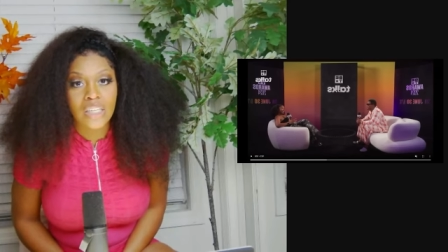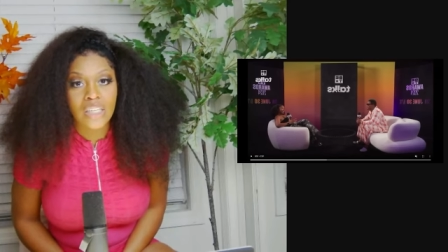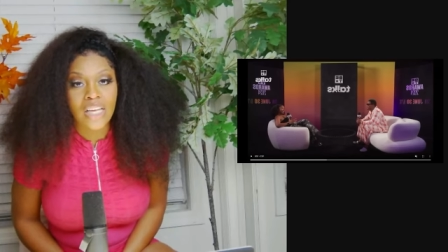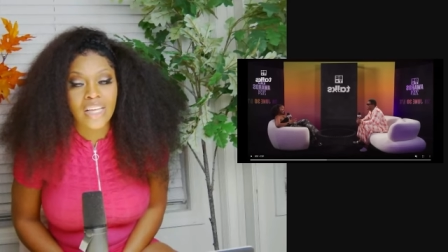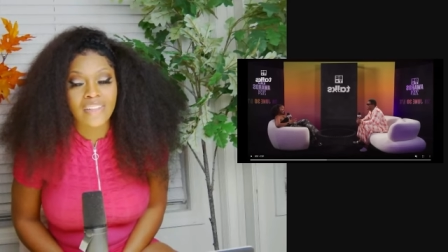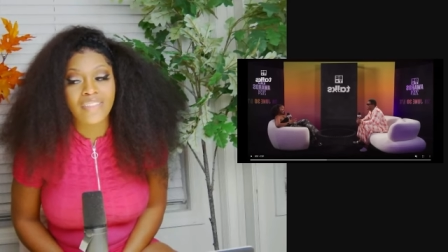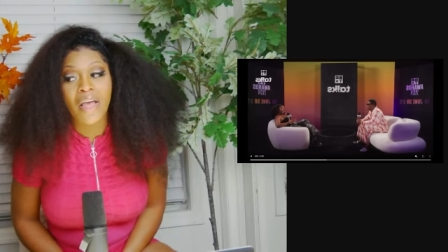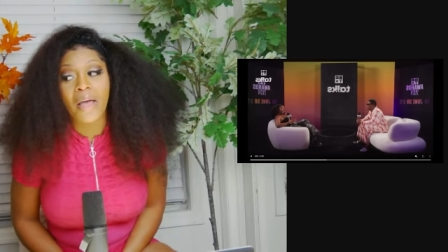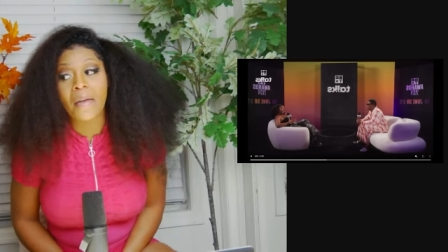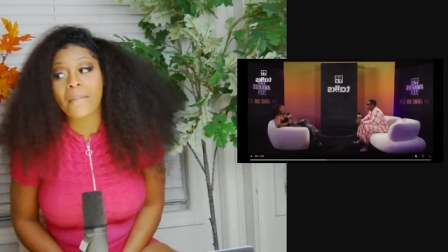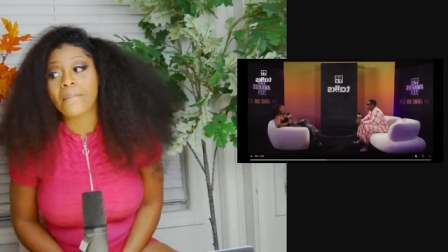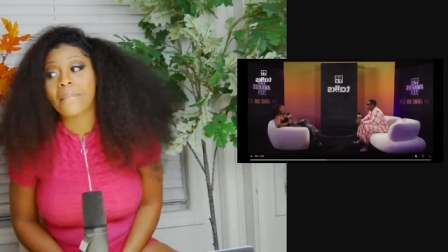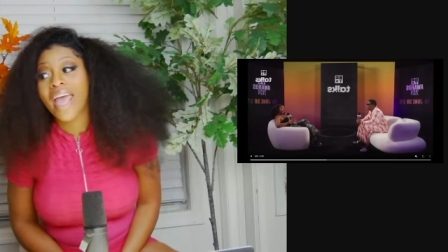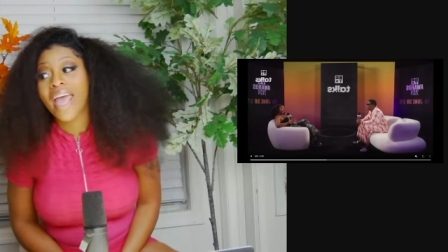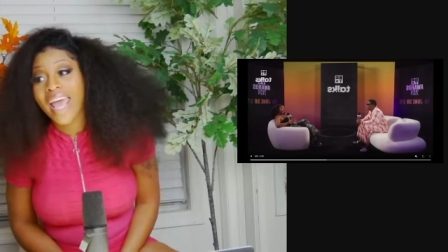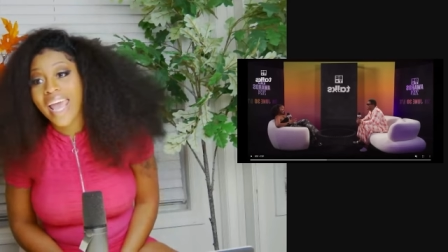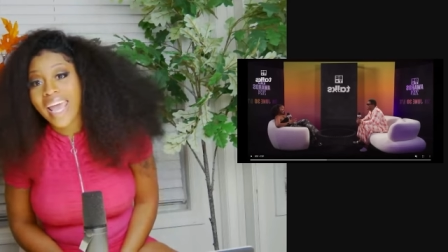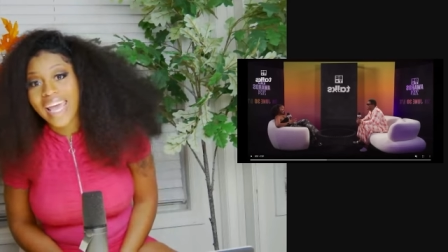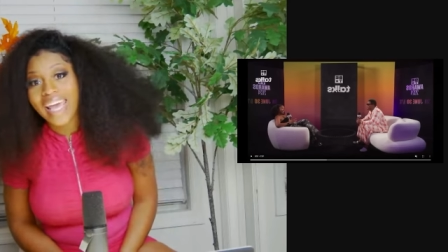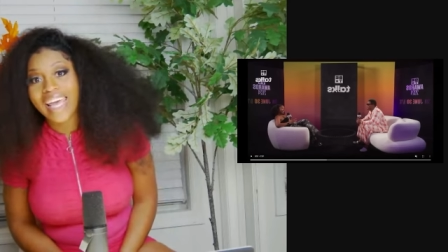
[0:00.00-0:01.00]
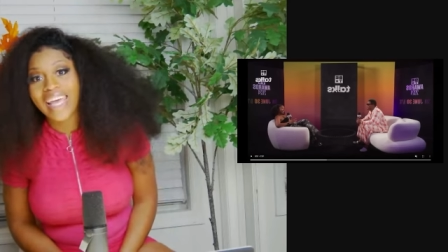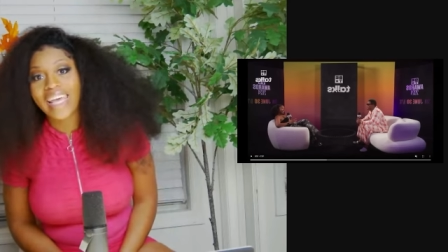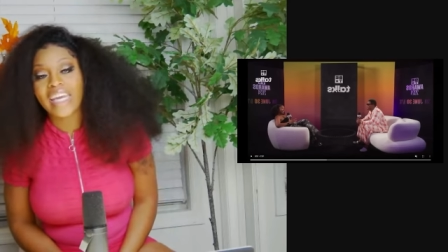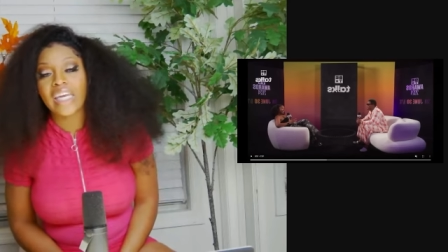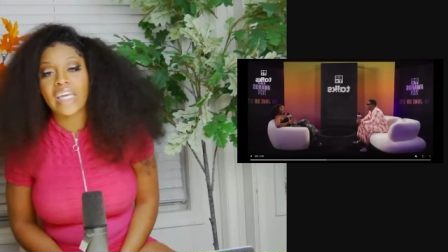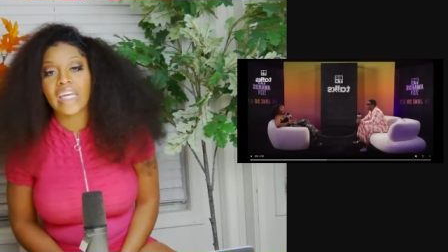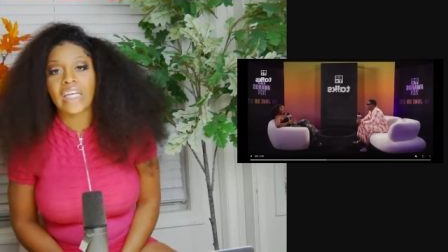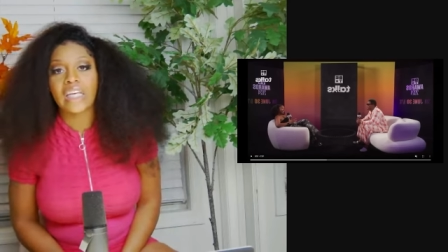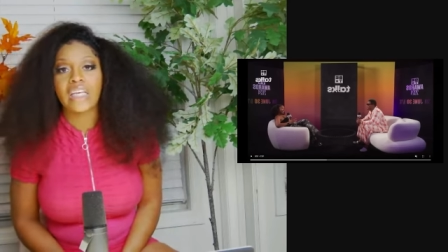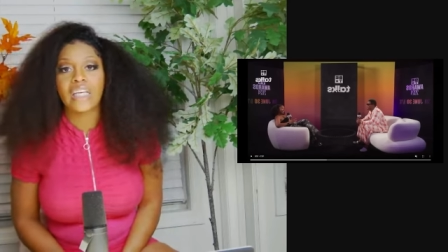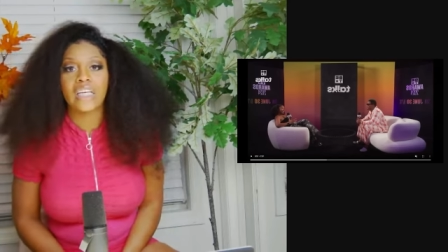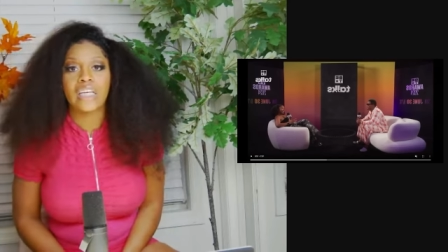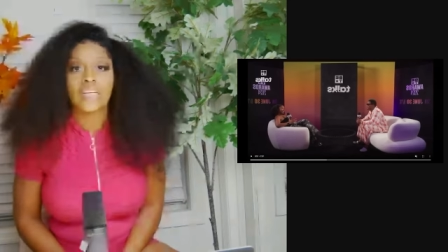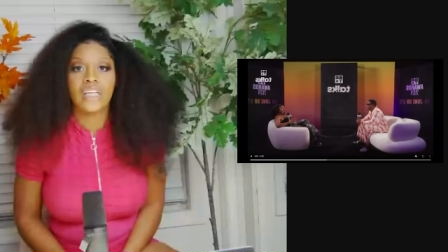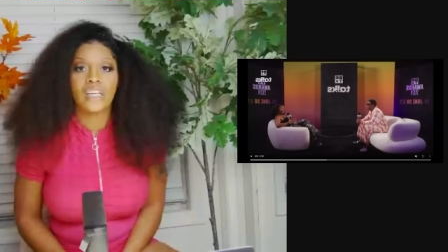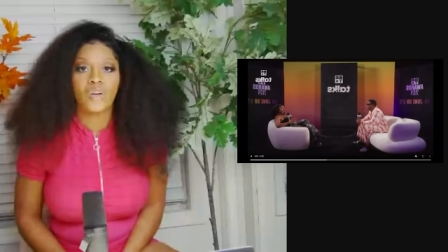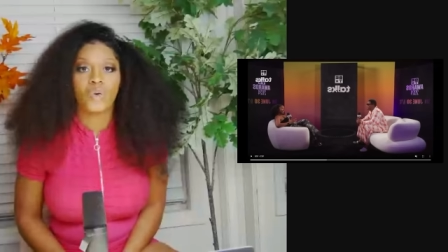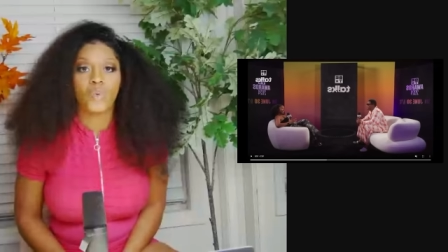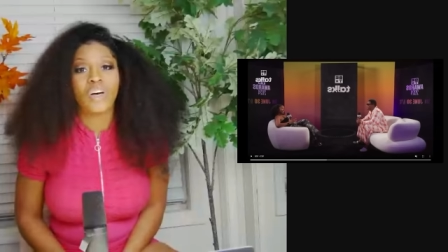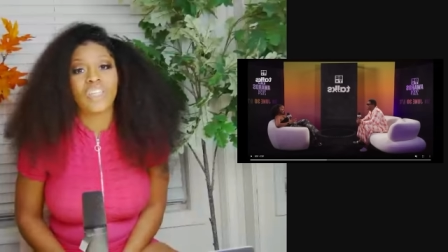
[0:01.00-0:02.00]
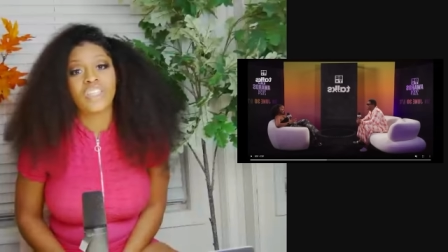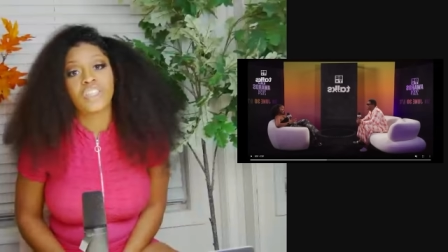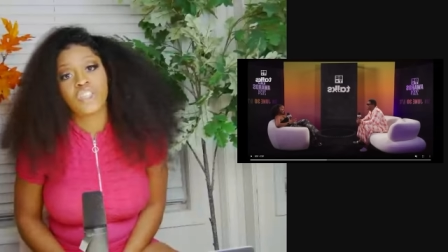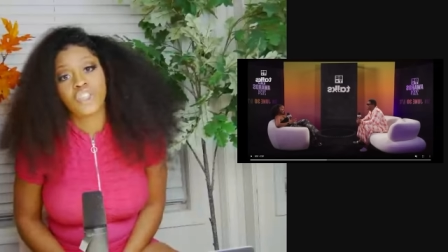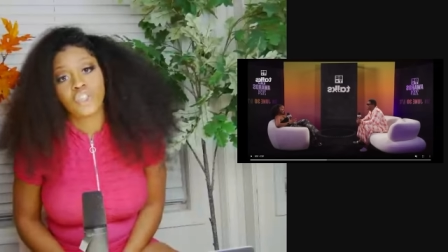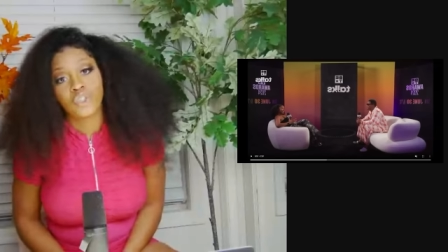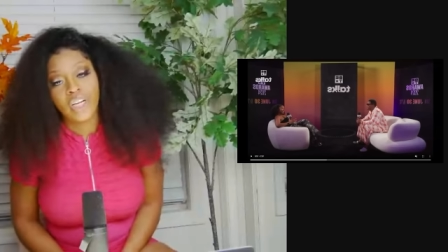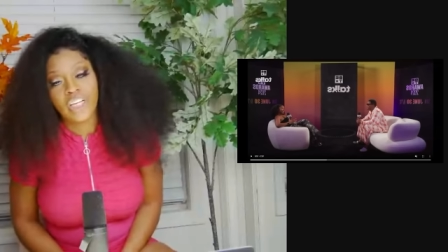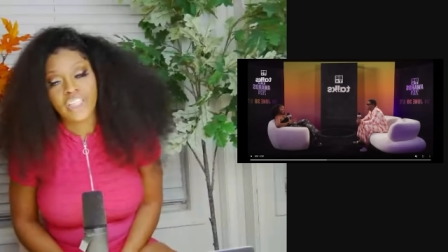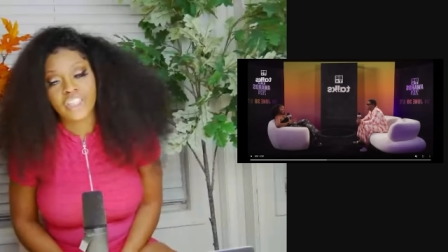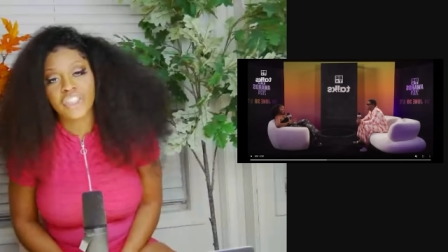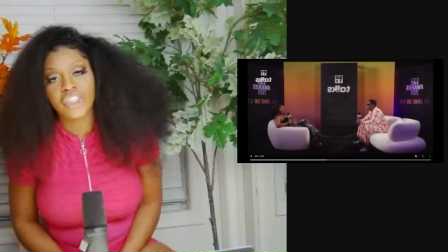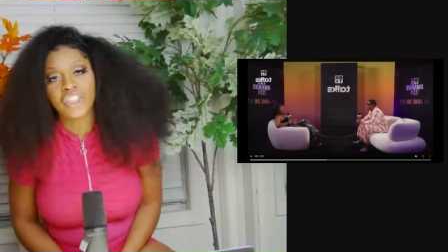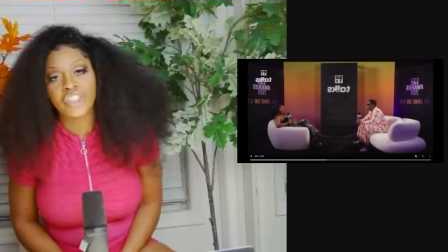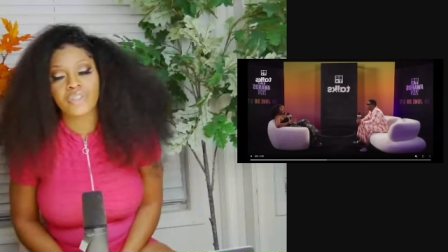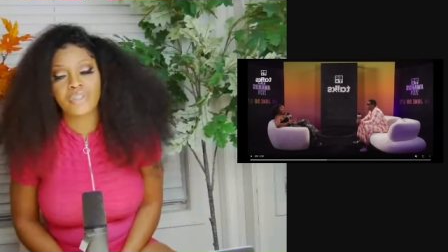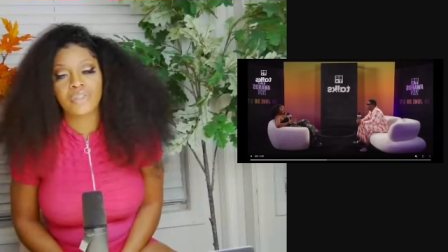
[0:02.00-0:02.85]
And that man was the treasure.